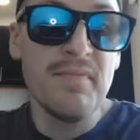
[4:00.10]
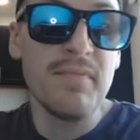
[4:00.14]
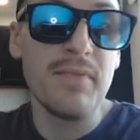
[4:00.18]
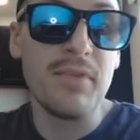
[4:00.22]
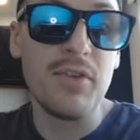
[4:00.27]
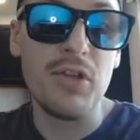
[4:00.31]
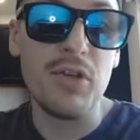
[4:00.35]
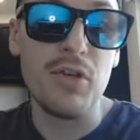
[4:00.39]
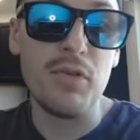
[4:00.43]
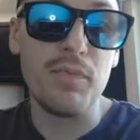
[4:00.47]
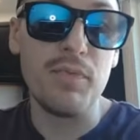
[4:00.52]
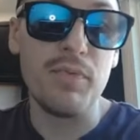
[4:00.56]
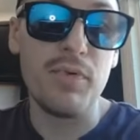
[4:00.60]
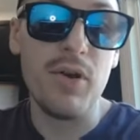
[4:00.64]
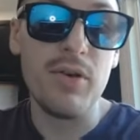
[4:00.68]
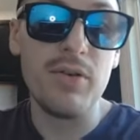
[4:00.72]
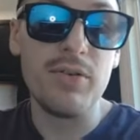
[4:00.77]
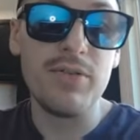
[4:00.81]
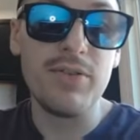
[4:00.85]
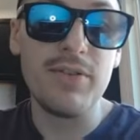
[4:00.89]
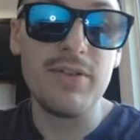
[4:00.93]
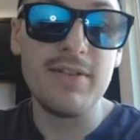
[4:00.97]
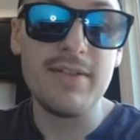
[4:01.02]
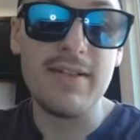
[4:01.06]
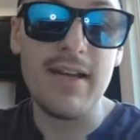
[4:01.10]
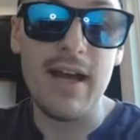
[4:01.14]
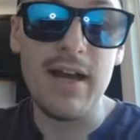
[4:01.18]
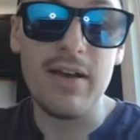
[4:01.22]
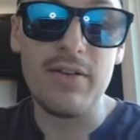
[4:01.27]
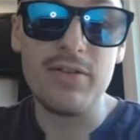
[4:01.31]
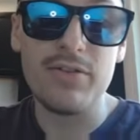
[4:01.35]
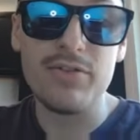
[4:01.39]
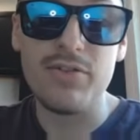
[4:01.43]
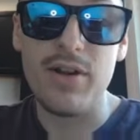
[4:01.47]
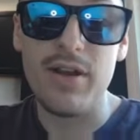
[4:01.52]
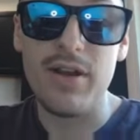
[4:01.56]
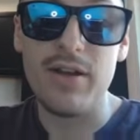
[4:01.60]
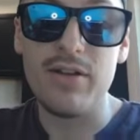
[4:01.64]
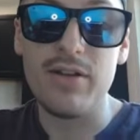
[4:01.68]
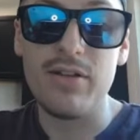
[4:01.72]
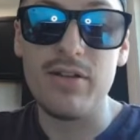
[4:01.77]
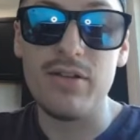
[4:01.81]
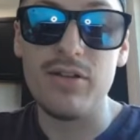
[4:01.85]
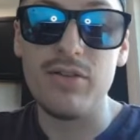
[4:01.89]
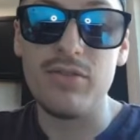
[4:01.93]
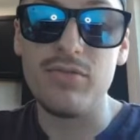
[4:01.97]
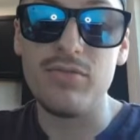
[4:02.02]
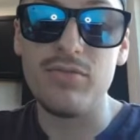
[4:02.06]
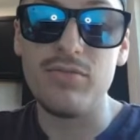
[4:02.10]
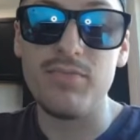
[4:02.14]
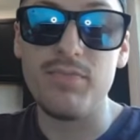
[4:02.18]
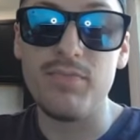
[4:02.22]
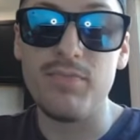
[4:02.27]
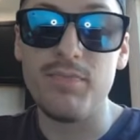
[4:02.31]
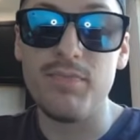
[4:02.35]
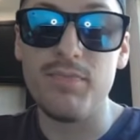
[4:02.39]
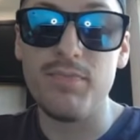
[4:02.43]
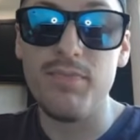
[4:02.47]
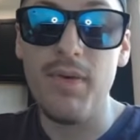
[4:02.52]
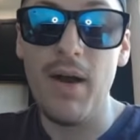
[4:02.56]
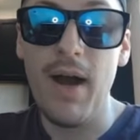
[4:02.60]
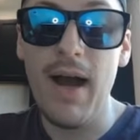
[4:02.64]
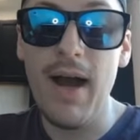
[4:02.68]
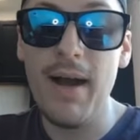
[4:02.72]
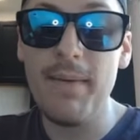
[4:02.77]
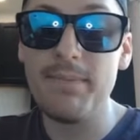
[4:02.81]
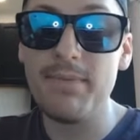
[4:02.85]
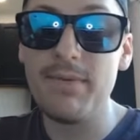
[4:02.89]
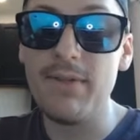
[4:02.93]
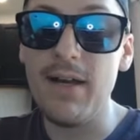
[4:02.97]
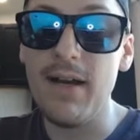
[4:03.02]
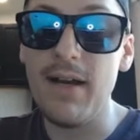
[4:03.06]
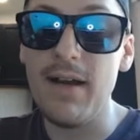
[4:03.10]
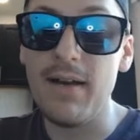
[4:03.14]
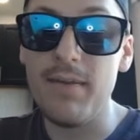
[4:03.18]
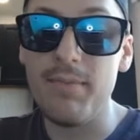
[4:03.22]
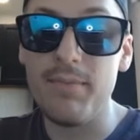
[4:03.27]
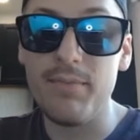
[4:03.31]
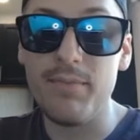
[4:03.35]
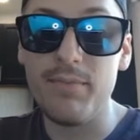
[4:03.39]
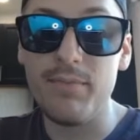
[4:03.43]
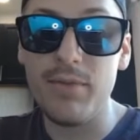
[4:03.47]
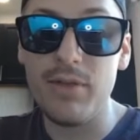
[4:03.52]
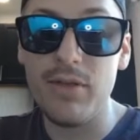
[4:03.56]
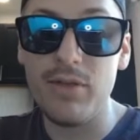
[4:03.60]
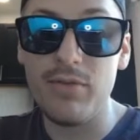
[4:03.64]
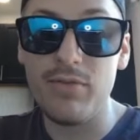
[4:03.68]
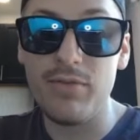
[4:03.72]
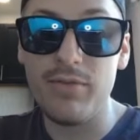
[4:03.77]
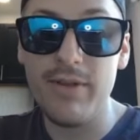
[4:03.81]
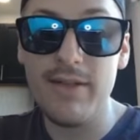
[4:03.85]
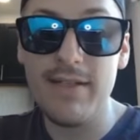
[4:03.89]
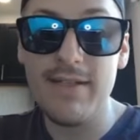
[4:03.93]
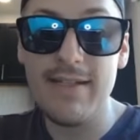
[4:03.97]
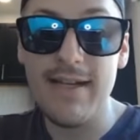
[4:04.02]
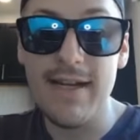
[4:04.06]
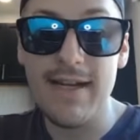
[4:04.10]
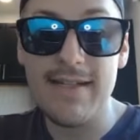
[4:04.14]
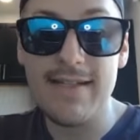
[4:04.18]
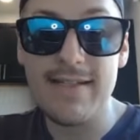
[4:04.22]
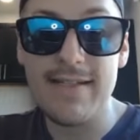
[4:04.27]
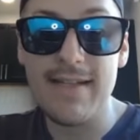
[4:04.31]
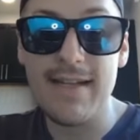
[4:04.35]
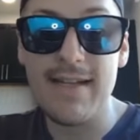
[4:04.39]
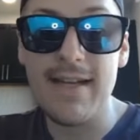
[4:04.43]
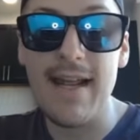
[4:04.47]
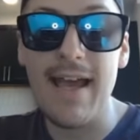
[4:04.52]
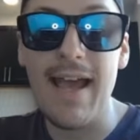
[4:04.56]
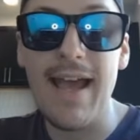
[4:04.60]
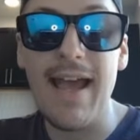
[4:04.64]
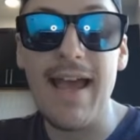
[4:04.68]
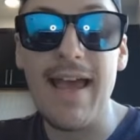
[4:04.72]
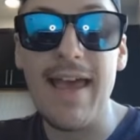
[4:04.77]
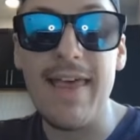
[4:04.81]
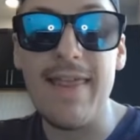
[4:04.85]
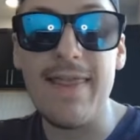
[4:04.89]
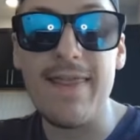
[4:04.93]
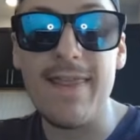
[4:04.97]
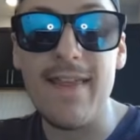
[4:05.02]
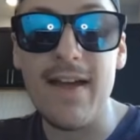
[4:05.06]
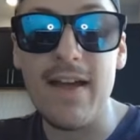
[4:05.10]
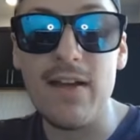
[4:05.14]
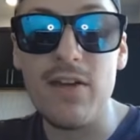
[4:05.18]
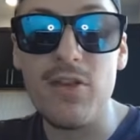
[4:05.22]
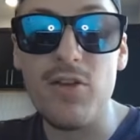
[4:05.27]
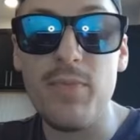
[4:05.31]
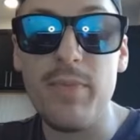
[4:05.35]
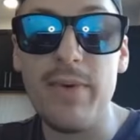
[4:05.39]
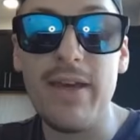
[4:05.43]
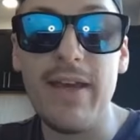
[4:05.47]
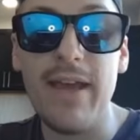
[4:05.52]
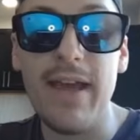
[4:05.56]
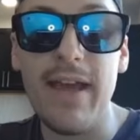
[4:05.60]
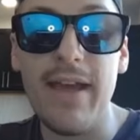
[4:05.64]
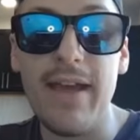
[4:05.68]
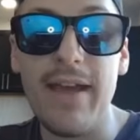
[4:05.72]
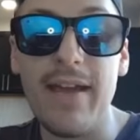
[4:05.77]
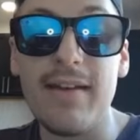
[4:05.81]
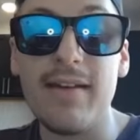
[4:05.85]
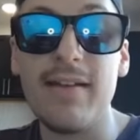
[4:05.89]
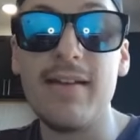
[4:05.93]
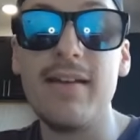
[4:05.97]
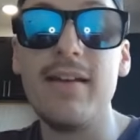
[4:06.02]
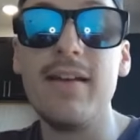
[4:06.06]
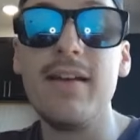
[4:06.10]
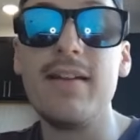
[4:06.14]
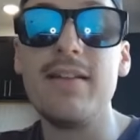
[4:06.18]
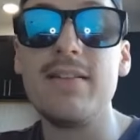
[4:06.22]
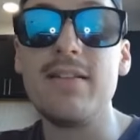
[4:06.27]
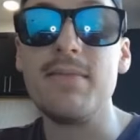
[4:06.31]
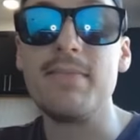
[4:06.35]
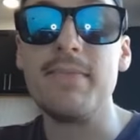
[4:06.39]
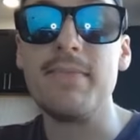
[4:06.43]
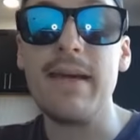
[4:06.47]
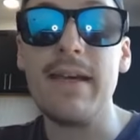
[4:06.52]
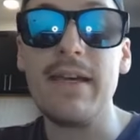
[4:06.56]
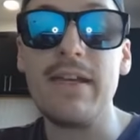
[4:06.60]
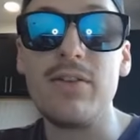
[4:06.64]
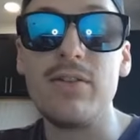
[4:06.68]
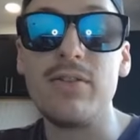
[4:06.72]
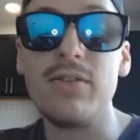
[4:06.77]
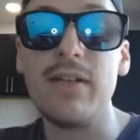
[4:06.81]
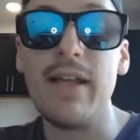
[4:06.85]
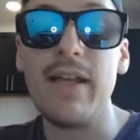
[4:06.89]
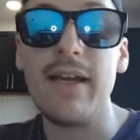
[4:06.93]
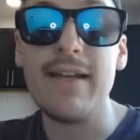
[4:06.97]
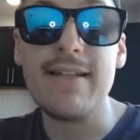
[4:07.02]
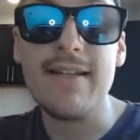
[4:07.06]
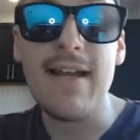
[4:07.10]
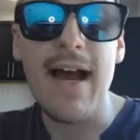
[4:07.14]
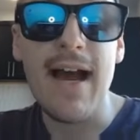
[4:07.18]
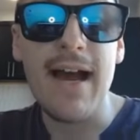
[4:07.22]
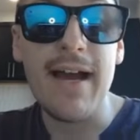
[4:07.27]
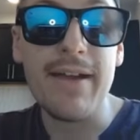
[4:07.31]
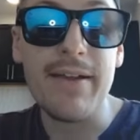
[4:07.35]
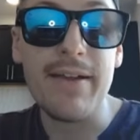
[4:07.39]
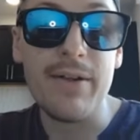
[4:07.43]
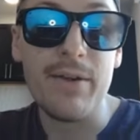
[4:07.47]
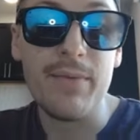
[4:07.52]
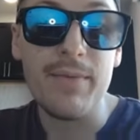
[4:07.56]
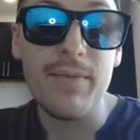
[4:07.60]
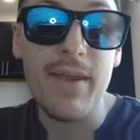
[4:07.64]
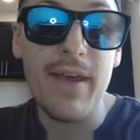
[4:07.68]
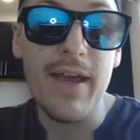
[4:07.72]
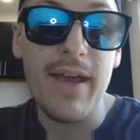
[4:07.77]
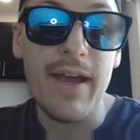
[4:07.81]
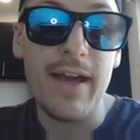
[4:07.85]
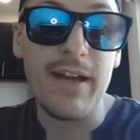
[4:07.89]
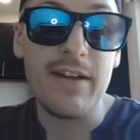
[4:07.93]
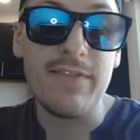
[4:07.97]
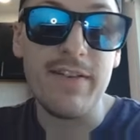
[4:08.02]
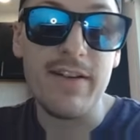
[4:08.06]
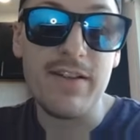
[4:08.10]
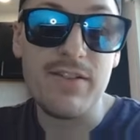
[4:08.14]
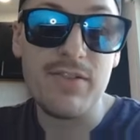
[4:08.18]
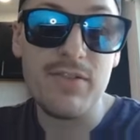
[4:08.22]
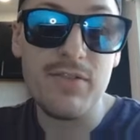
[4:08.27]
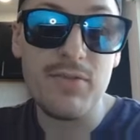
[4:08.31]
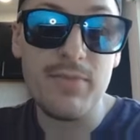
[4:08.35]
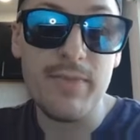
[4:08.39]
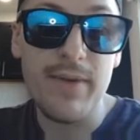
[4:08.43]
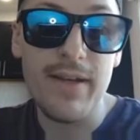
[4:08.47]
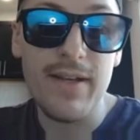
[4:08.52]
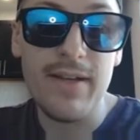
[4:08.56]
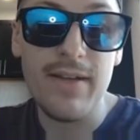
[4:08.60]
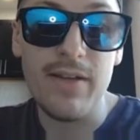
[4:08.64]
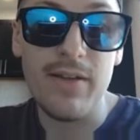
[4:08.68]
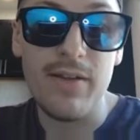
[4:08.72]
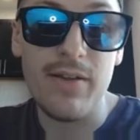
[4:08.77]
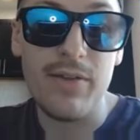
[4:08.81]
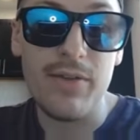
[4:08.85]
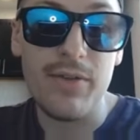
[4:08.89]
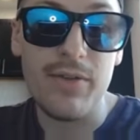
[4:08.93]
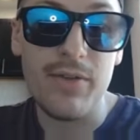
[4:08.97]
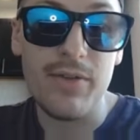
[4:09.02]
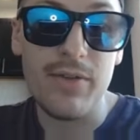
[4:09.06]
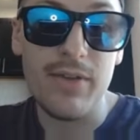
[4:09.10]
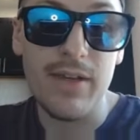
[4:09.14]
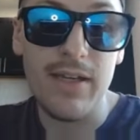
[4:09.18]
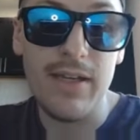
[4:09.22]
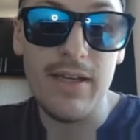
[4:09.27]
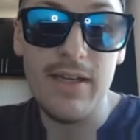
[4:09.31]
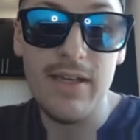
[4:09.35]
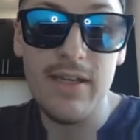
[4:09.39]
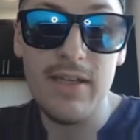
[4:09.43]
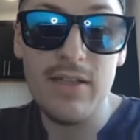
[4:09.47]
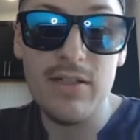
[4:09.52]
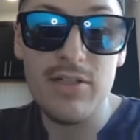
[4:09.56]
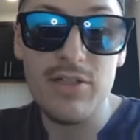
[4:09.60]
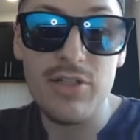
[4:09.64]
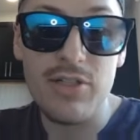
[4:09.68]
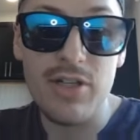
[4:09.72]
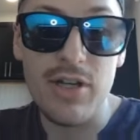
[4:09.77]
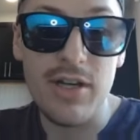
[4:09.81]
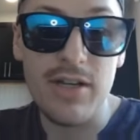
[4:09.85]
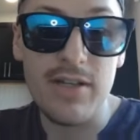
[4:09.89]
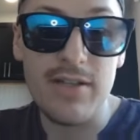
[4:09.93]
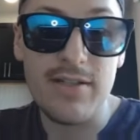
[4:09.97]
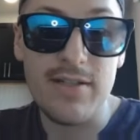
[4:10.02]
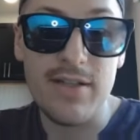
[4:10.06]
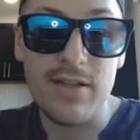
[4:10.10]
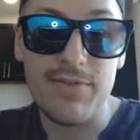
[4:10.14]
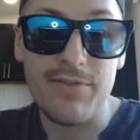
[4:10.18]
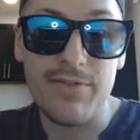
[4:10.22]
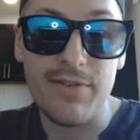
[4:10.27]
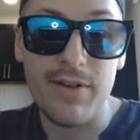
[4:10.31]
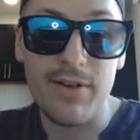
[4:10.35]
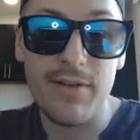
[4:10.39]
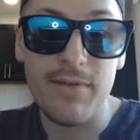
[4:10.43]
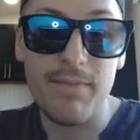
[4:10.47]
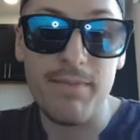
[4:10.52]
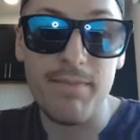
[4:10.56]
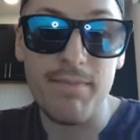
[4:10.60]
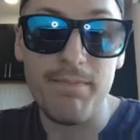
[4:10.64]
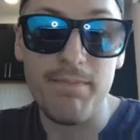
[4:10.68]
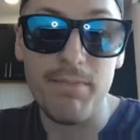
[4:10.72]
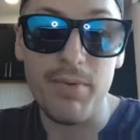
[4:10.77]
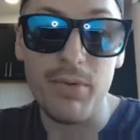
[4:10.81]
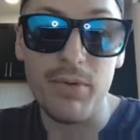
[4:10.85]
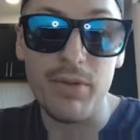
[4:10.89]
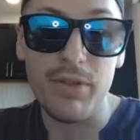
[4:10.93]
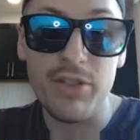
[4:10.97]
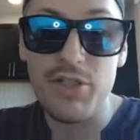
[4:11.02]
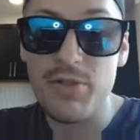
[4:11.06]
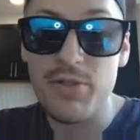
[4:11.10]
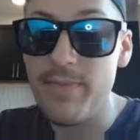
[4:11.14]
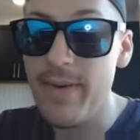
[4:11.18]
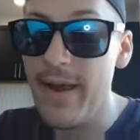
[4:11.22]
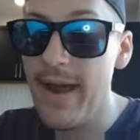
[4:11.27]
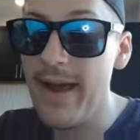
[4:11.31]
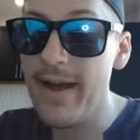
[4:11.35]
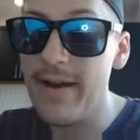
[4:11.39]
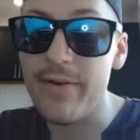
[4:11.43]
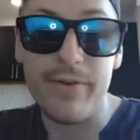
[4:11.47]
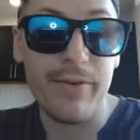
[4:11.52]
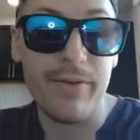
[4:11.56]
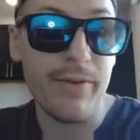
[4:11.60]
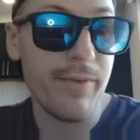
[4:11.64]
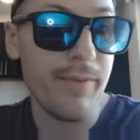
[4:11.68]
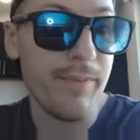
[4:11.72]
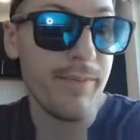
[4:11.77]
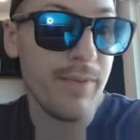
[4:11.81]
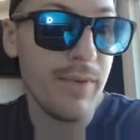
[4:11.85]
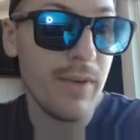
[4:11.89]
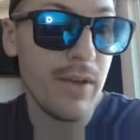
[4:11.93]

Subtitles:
You broke this downtrend, you popped up, you retested, and then you began to make your legs higher. And if I zoom in here, they're each a different bullish pattern.